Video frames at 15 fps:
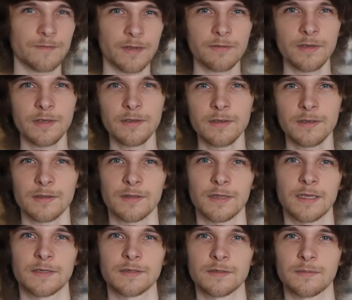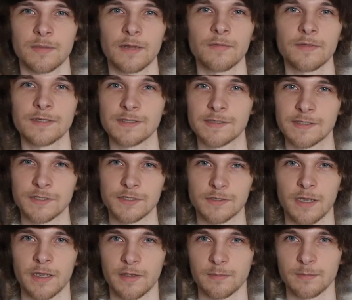very glad about the decision
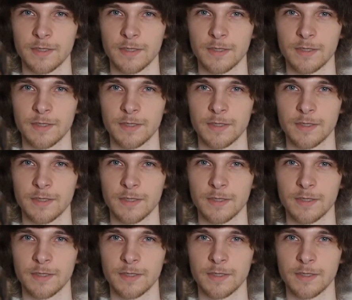I had